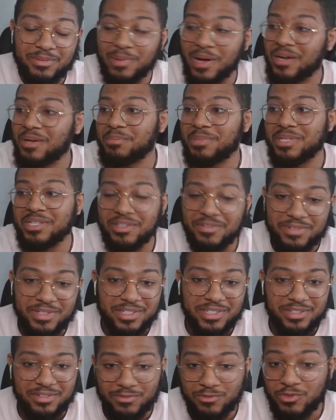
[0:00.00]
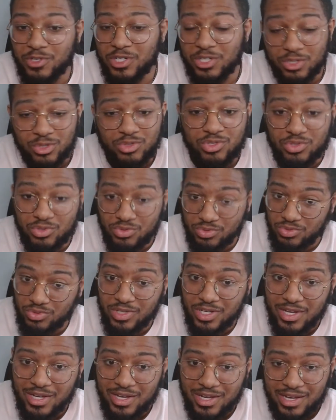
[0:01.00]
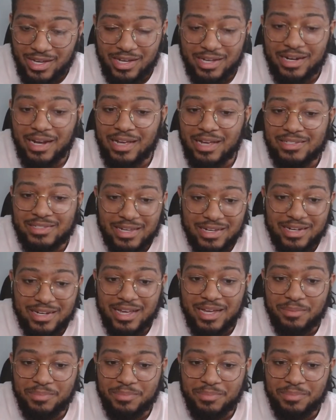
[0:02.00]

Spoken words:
about to be living in real soon. And I say that